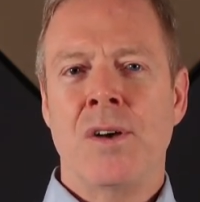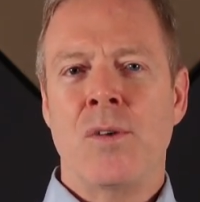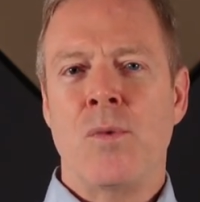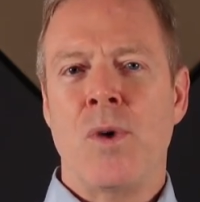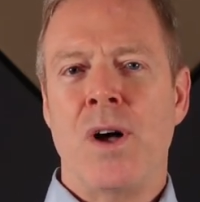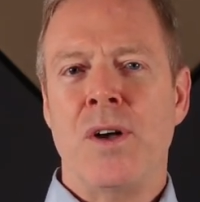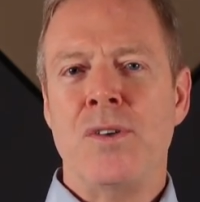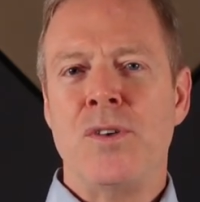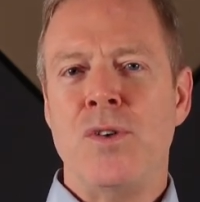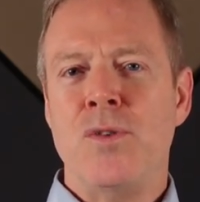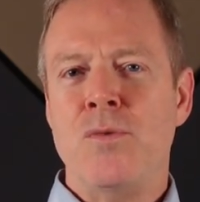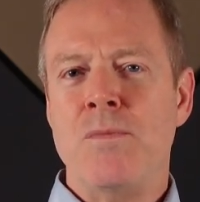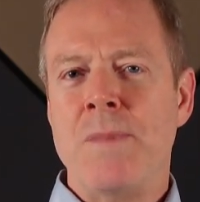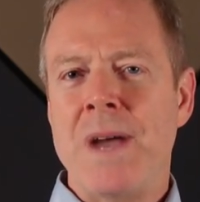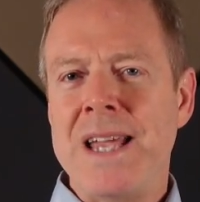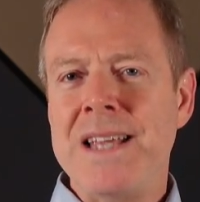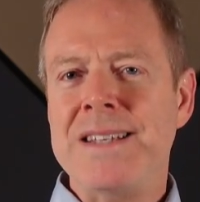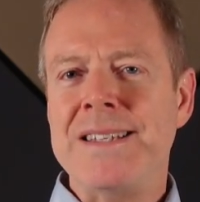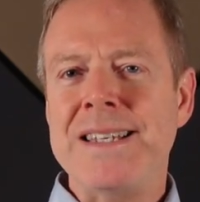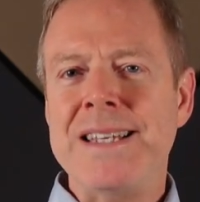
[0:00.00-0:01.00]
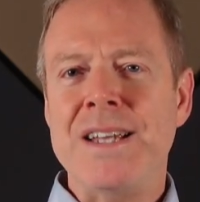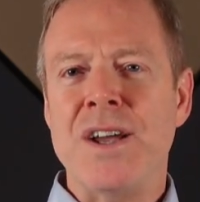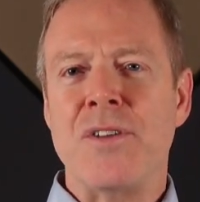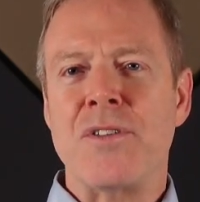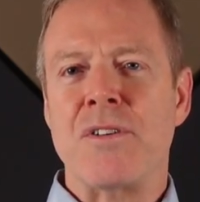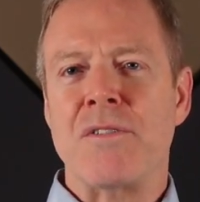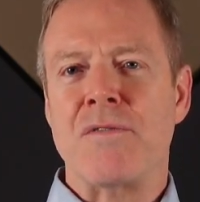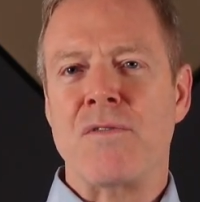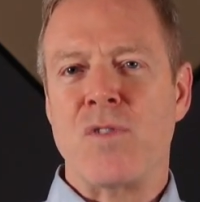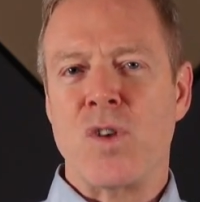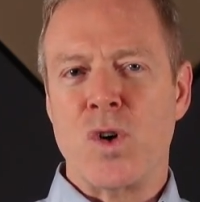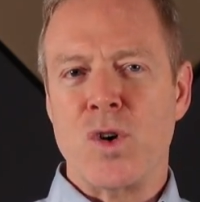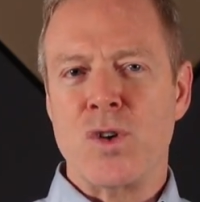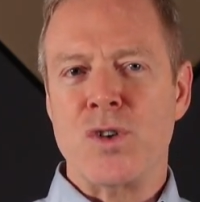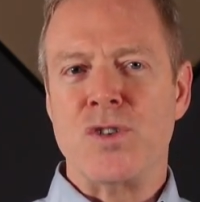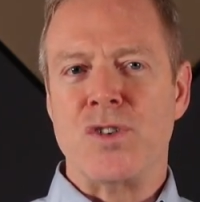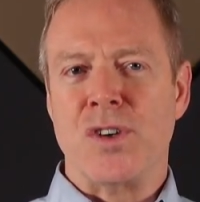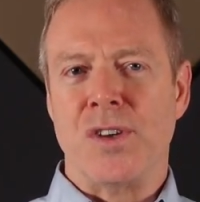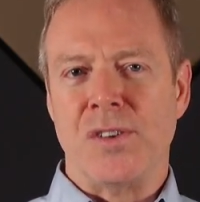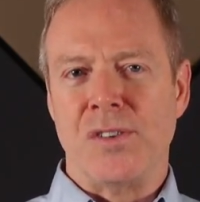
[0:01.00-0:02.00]
While you may see other
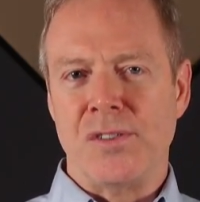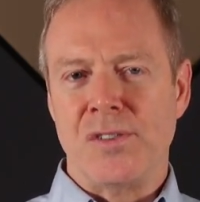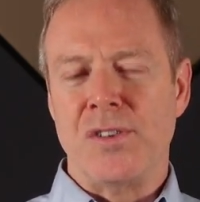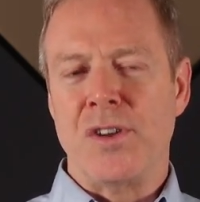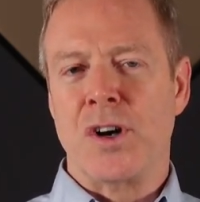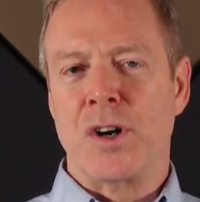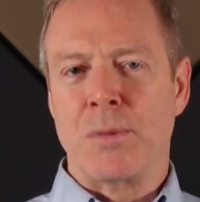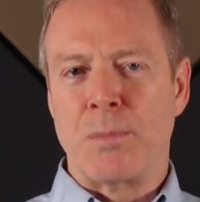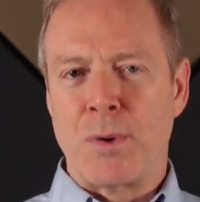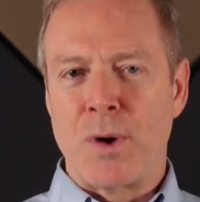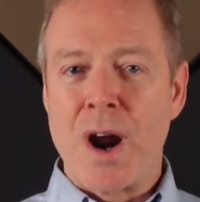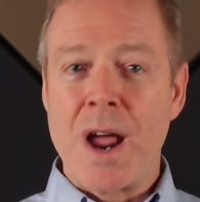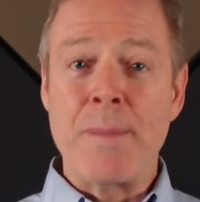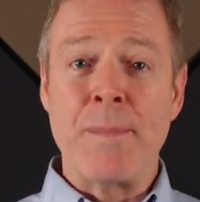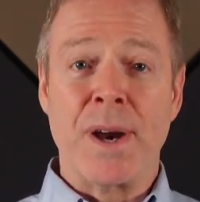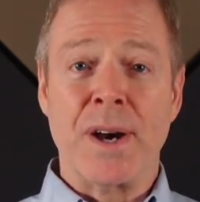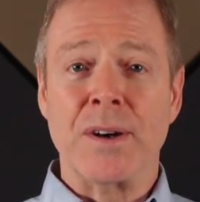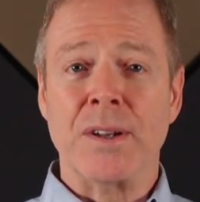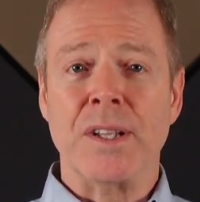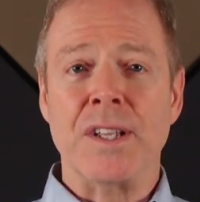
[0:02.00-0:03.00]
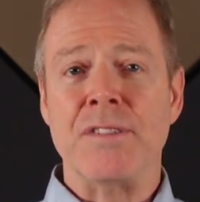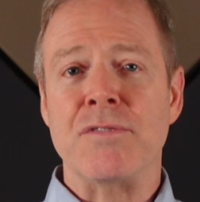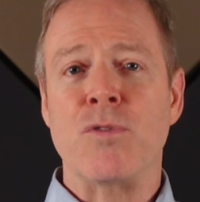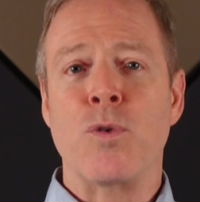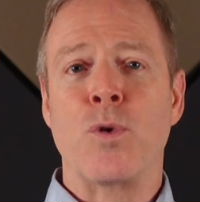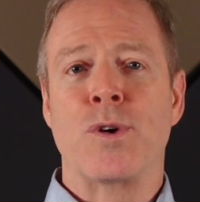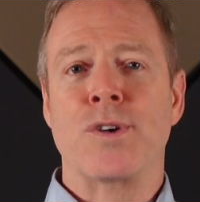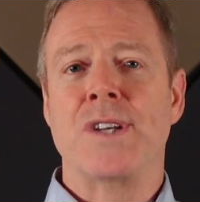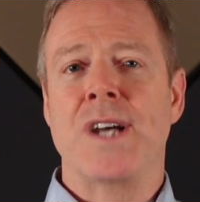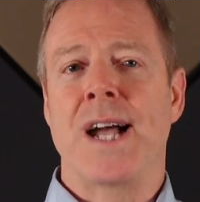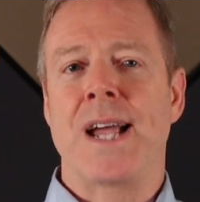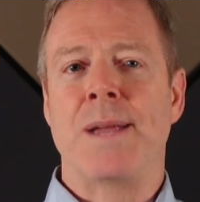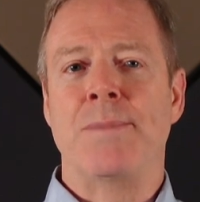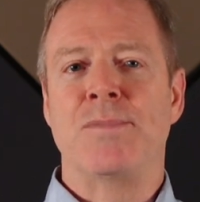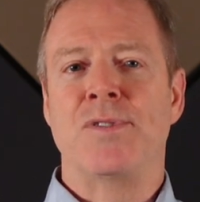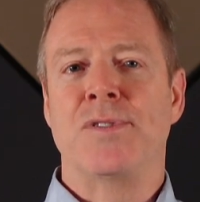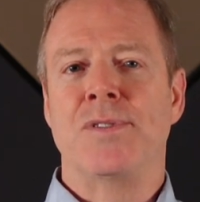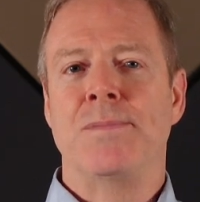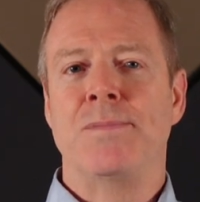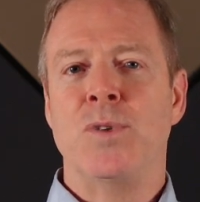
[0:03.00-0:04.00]
versions, there are primarily four
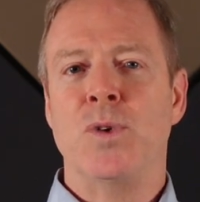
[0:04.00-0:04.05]
types.